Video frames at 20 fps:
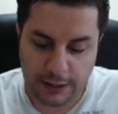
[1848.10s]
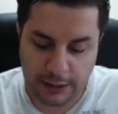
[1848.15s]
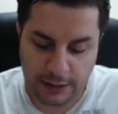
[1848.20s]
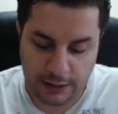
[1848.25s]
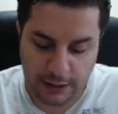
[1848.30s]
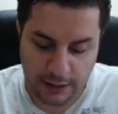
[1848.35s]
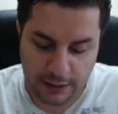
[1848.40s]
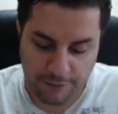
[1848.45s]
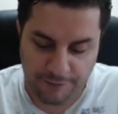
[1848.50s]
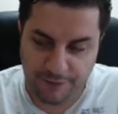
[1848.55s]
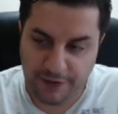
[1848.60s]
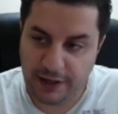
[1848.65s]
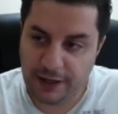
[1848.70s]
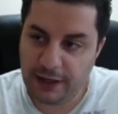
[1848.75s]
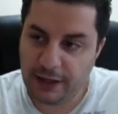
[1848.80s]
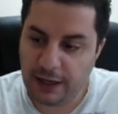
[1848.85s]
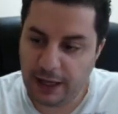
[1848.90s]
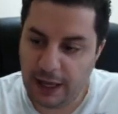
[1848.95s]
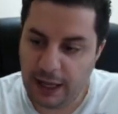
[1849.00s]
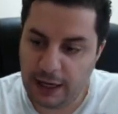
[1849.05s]

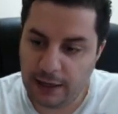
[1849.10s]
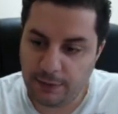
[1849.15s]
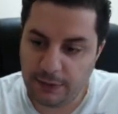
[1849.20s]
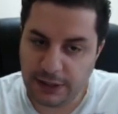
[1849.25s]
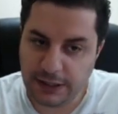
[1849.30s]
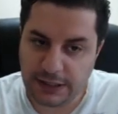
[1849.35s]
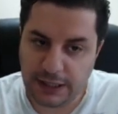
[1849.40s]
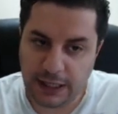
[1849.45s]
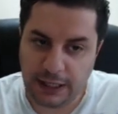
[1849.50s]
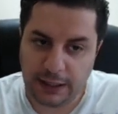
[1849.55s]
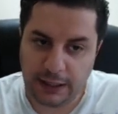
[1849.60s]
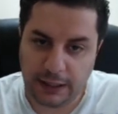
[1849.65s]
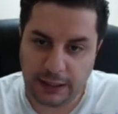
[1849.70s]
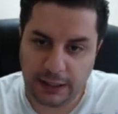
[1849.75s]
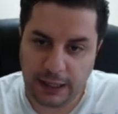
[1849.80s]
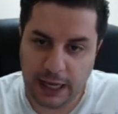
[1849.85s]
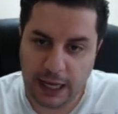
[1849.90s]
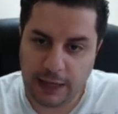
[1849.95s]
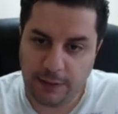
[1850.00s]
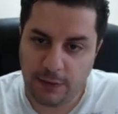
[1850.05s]
evading enemies in the
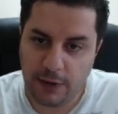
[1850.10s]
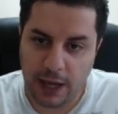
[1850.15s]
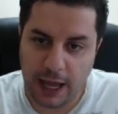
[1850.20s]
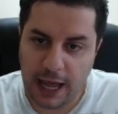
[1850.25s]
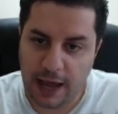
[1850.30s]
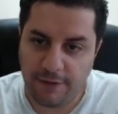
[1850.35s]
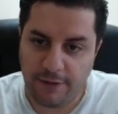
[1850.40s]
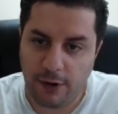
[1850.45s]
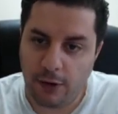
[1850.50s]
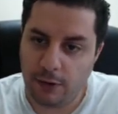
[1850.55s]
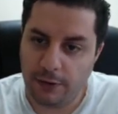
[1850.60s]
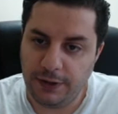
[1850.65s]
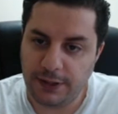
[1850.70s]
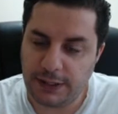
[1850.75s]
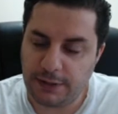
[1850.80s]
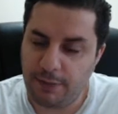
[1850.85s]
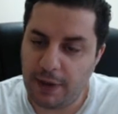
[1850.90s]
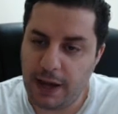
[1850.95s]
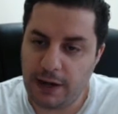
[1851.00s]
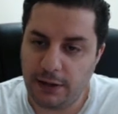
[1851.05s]
game. You have all the
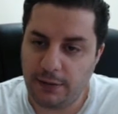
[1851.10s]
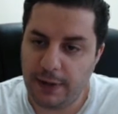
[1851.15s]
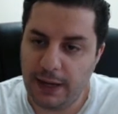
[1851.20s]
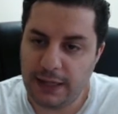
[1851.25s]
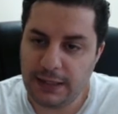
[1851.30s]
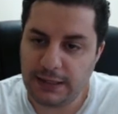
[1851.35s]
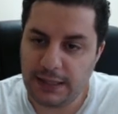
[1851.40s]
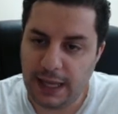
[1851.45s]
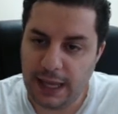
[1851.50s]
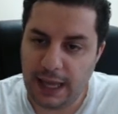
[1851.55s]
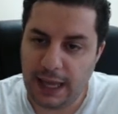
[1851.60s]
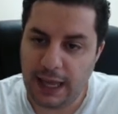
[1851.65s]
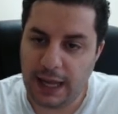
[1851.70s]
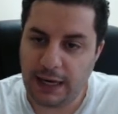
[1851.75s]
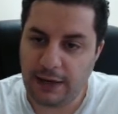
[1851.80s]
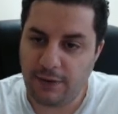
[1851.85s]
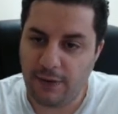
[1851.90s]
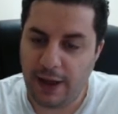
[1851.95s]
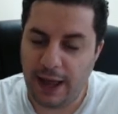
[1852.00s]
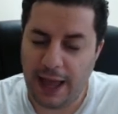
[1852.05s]
Spider-Mans
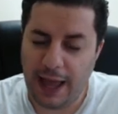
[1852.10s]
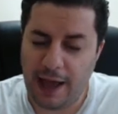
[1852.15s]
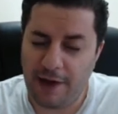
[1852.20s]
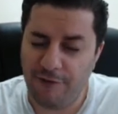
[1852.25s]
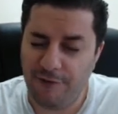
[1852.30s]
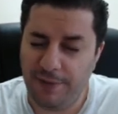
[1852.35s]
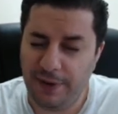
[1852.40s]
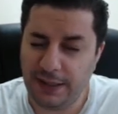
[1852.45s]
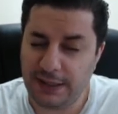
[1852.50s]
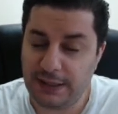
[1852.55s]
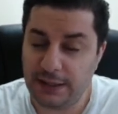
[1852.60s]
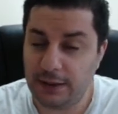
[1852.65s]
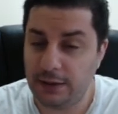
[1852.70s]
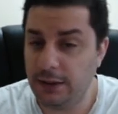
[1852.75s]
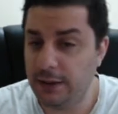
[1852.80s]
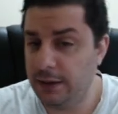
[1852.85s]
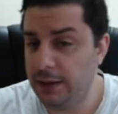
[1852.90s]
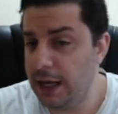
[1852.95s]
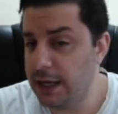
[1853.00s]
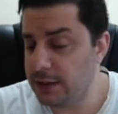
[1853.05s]
and you have
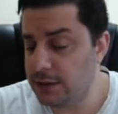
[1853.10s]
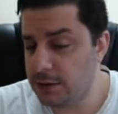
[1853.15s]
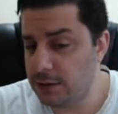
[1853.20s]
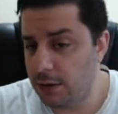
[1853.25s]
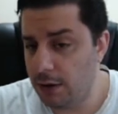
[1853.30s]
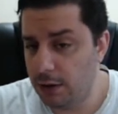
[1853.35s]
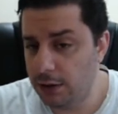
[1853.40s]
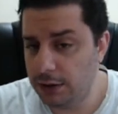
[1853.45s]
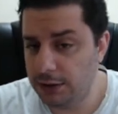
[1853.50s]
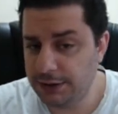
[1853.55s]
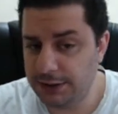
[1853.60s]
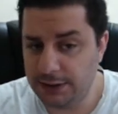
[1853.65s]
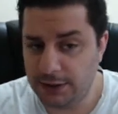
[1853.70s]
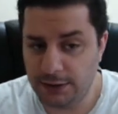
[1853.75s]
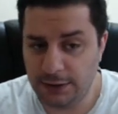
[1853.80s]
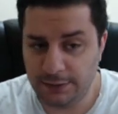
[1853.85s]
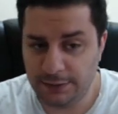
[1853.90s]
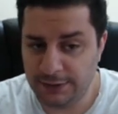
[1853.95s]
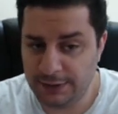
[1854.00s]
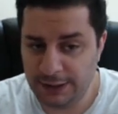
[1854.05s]
basically Nightcrawlers, so
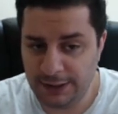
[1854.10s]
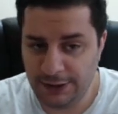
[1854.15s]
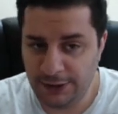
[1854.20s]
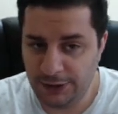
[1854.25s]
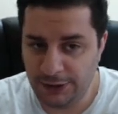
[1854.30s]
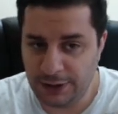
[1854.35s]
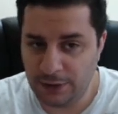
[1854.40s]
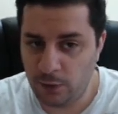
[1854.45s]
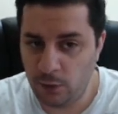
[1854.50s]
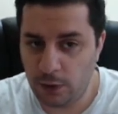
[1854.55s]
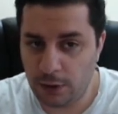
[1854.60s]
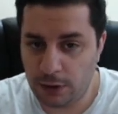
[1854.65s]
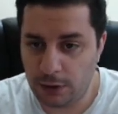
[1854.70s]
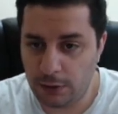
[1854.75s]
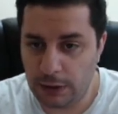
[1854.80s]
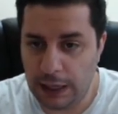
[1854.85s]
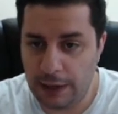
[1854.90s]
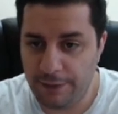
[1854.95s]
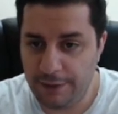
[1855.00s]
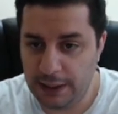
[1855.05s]
you can work
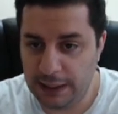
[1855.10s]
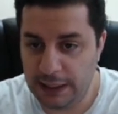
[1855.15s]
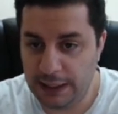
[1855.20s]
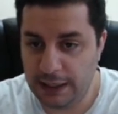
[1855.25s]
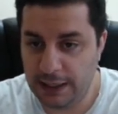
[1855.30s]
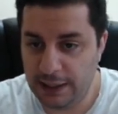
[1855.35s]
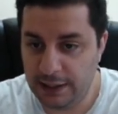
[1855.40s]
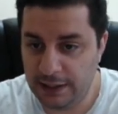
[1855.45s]
around the